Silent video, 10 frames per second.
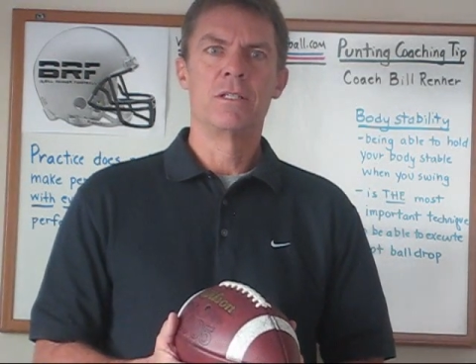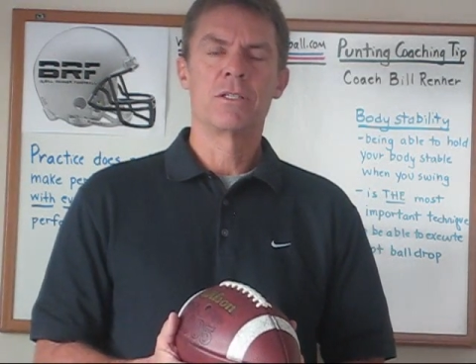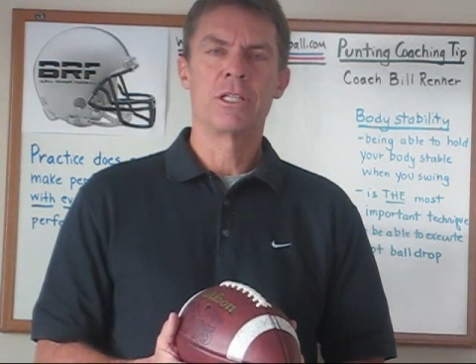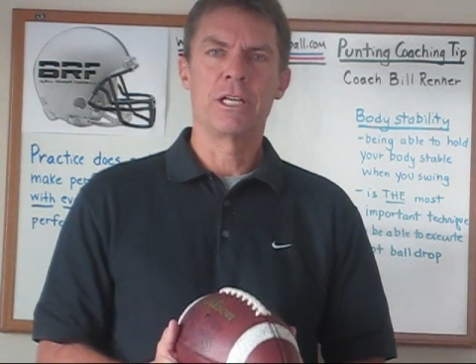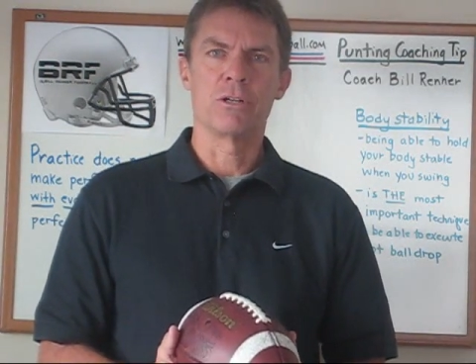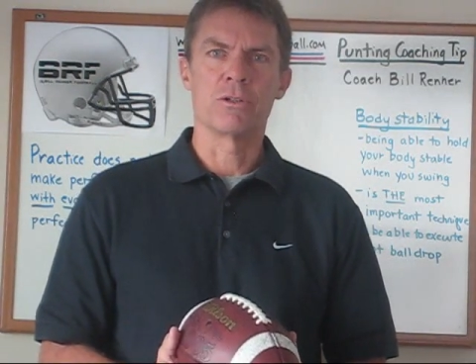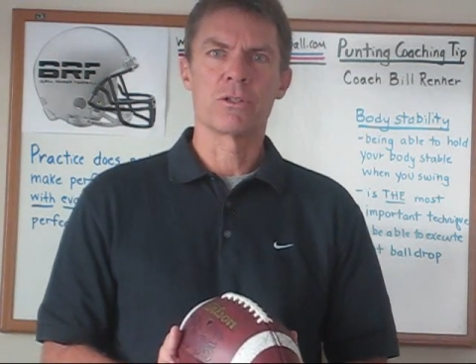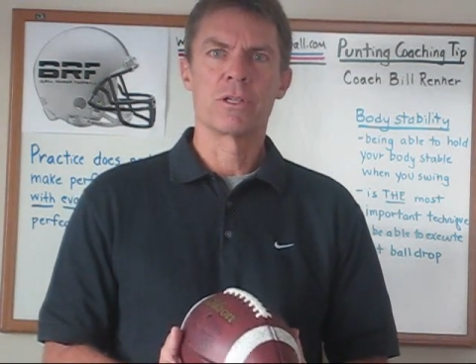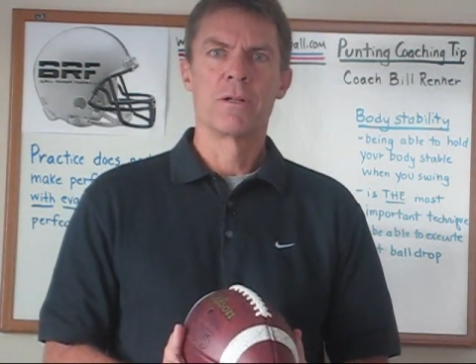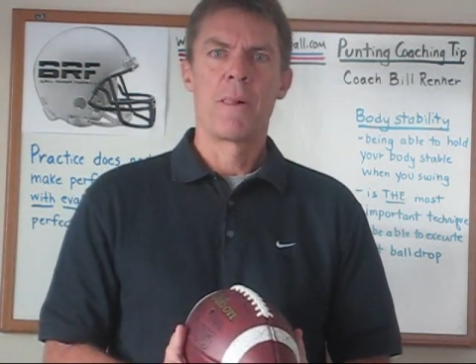
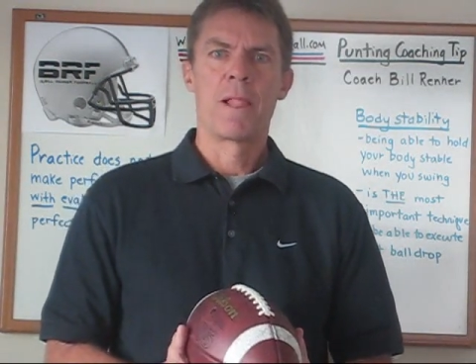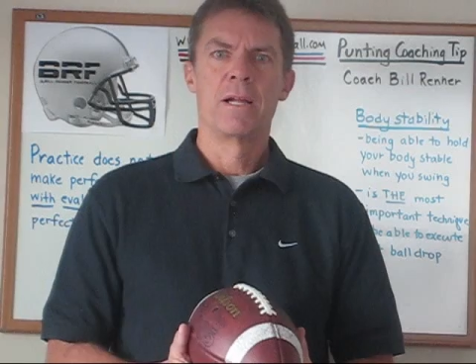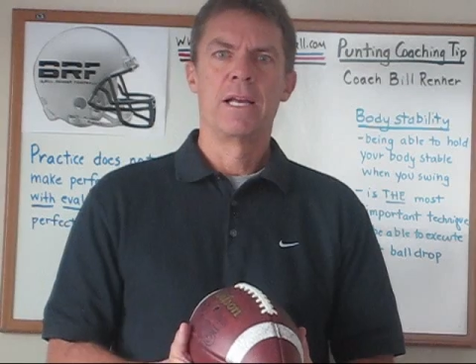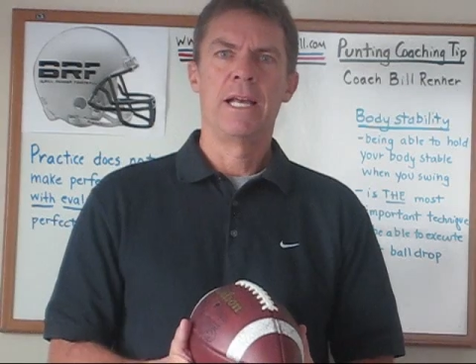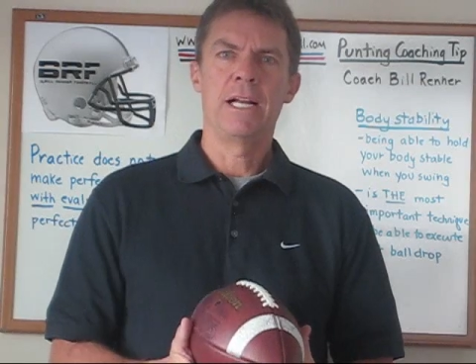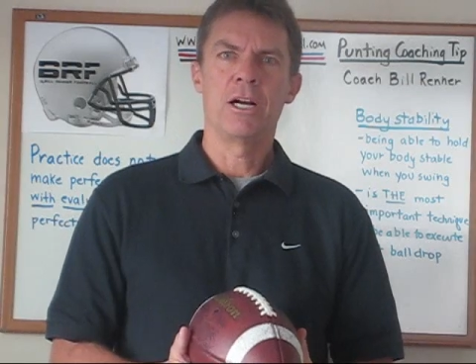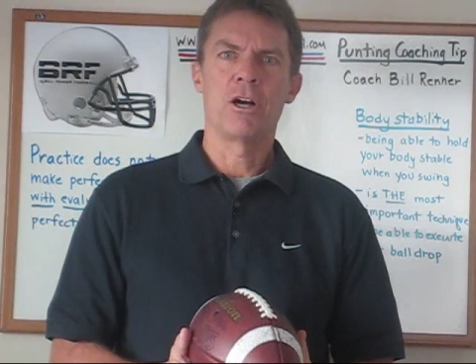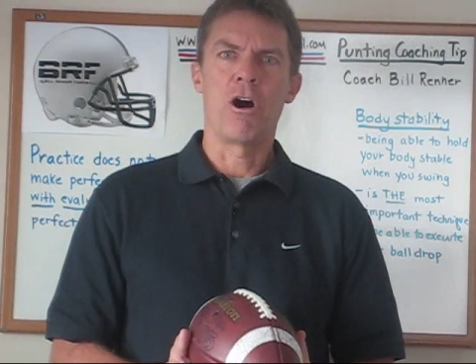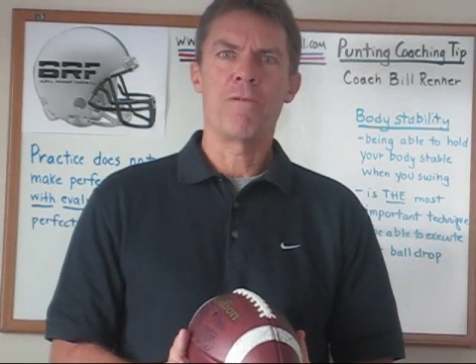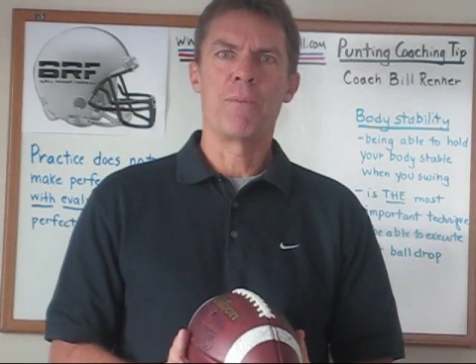skills, hitting a
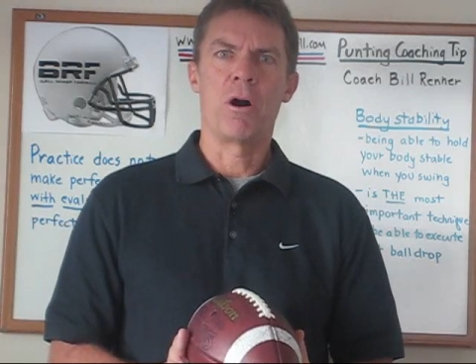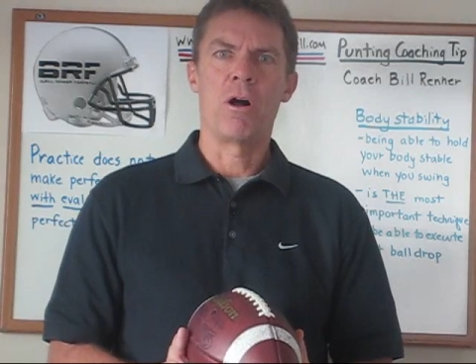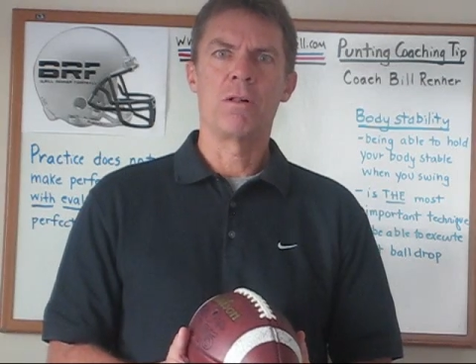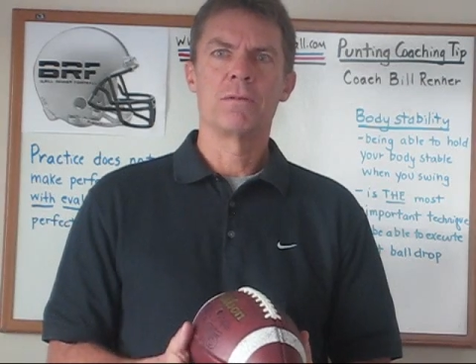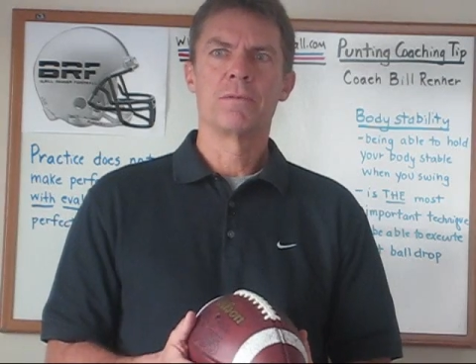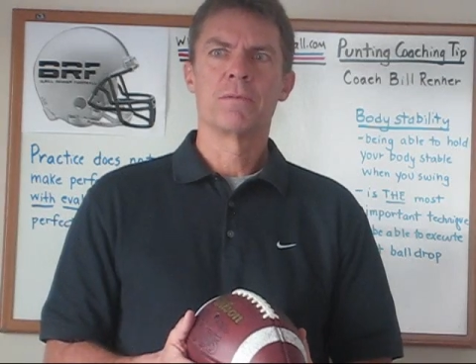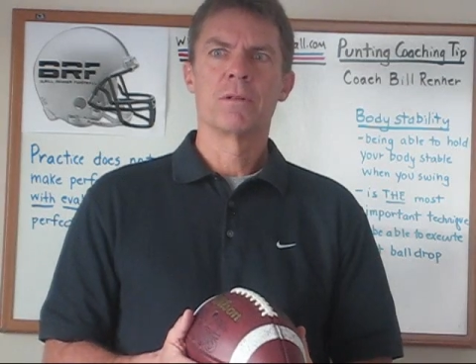golf ball,